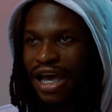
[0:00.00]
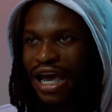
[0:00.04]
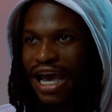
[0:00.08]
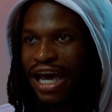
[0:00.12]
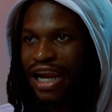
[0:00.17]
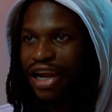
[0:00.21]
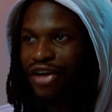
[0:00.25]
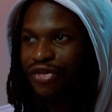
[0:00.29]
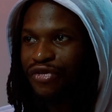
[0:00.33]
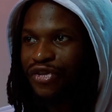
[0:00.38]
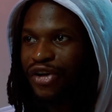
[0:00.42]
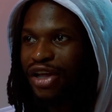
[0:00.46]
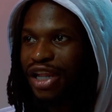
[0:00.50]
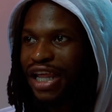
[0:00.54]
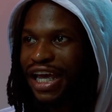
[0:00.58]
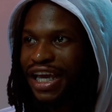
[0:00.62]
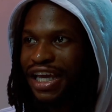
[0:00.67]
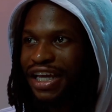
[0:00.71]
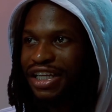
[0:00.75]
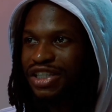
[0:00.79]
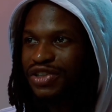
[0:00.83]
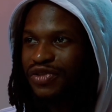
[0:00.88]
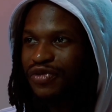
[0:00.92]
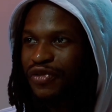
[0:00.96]
And I feel like
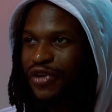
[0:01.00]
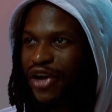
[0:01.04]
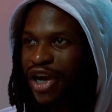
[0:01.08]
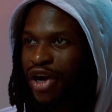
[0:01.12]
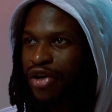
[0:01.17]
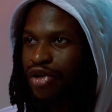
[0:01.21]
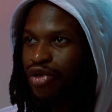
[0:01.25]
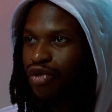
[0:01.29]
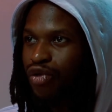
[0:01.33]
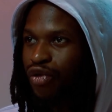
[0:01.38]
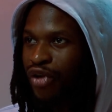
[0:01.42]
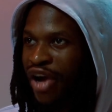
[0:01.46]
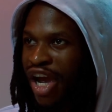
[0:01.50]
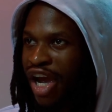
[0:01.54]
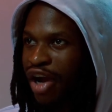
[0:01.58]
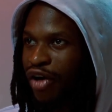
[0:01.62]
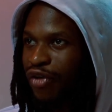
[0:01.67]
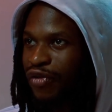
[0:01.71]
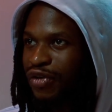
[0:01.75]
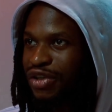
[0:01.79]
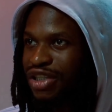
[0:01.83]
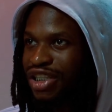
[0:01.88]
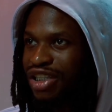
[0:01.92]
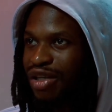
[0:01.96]
it's very
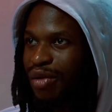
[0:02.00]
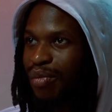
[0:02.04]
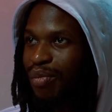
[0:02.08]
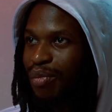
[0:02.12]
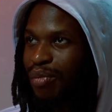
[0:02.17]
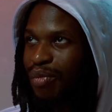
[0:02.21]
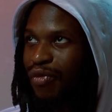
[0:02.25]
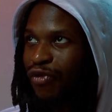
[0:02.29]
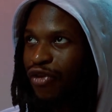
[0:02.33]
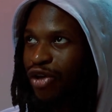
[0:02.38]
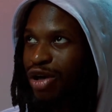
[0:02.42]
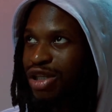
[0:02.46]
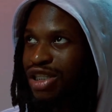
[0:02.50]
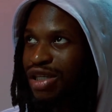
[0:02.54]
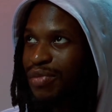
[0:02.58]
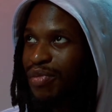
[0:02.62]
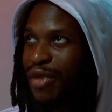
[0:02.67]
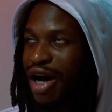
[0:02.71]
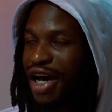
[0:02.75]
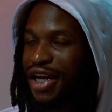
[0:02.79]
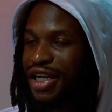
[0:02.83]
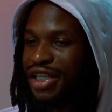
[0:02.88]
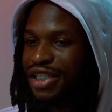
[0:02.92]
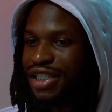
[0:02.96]
rare for
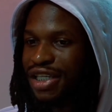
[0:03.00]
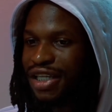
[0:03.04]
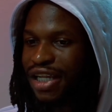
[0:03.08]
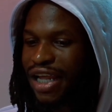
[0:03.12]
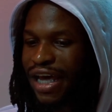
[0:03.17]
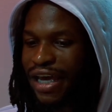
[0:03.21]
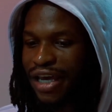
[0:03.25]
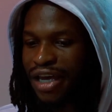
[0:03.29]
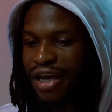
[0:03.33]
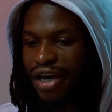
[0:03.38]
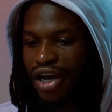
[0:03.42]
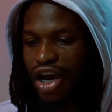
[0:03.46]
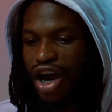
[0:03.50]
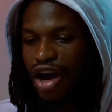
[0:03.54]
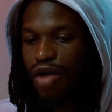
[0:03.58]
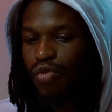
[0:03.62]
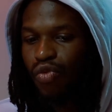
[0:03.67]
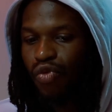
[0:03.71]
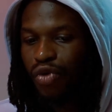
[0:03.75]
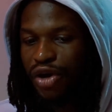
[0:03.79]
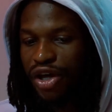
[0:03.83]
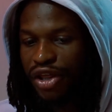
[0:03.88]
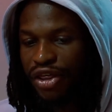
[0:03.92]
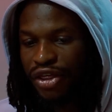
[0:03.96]
somebody to, like,
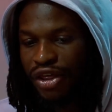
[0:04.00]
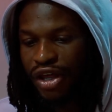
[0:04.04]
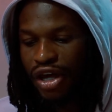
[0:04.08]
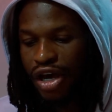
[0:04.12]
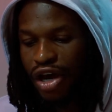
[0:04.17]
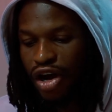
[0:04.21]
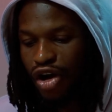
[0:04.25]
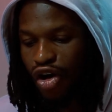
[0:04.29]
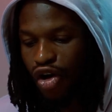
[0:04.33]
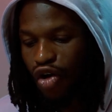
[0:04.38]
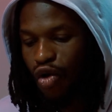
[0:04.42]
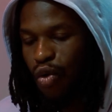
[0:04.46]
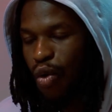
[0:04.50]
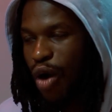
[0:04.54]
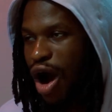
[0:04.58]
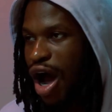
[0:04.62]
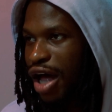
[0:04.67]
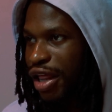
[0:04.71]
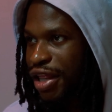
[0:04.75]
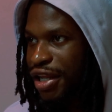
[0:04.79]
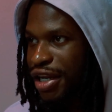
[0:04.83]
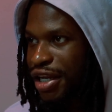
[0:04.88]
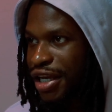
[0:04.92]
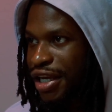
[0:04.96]
come with
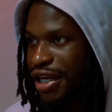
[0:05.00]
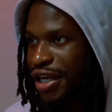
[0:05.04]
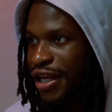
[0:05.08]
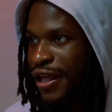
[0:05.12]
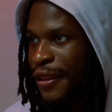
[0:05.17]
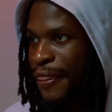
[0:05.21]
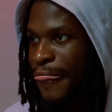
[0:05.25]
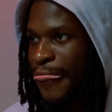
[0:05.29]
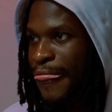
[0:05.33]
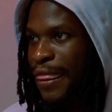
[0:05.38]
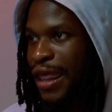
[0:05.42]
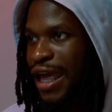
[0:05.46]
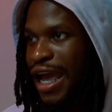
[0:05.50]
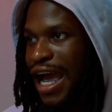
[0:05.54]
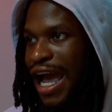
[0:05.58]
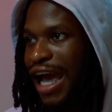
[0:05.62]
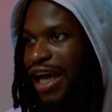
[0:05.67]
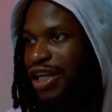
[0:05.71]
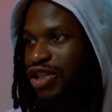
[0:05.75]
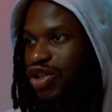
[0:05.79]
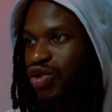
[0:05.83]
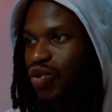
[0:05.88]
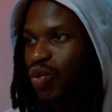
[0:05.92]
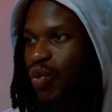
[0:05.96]
quality
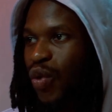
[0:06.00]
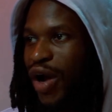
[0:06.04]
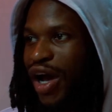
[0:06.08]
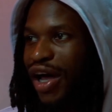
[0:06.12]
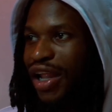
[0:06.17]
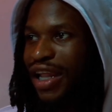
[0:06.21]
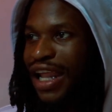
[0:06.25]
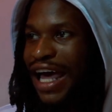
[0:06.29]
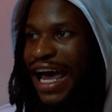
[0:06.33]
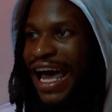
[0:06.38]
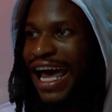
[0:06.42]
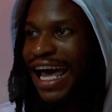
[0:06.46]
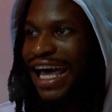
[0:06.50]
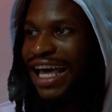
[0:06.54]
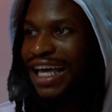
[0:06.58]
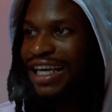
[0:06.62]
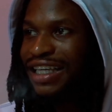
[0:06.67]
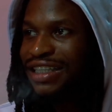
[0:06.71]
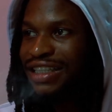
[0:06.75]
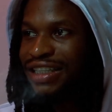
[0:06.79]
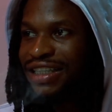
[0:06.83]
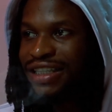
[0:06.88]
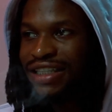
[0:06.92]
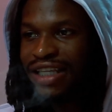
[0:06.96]
as well
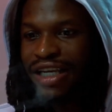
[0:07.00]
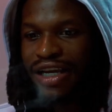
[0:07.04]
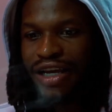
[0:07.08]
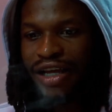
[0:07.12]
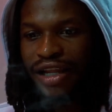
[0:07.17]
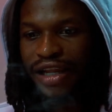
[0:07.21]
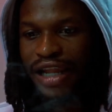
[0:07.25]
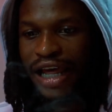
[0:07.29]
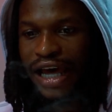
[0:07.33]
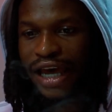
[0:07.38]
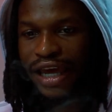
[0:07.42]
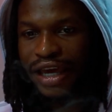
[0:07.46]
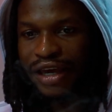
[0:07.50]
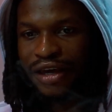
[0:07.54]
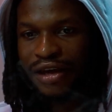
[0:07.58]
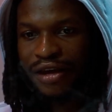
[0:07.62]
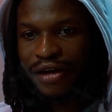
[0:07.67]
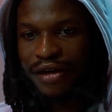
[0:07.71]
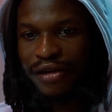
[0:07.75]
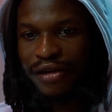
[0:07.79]
as, like,